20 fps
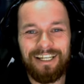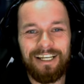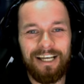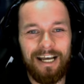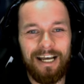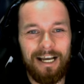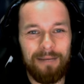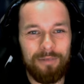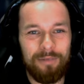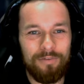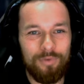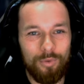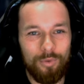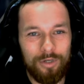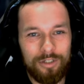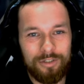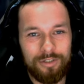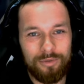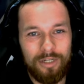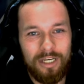um, if you
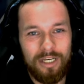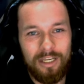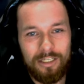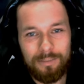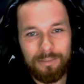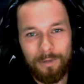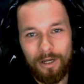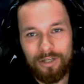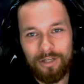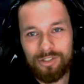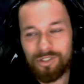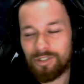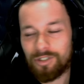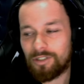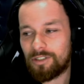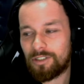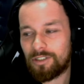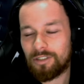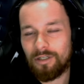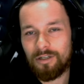wanted to read his post, you
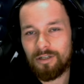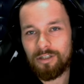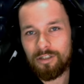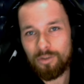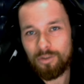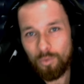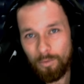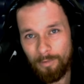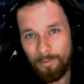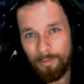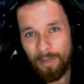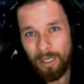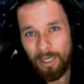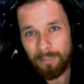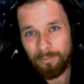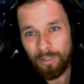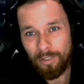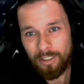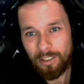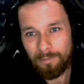can just go to the Toowoomba
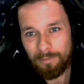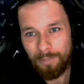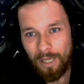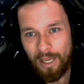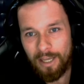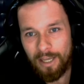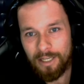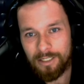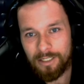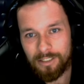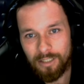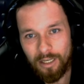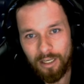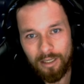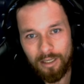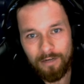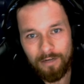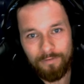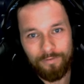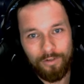Mountain Biking page
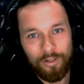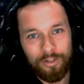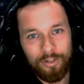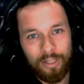and follow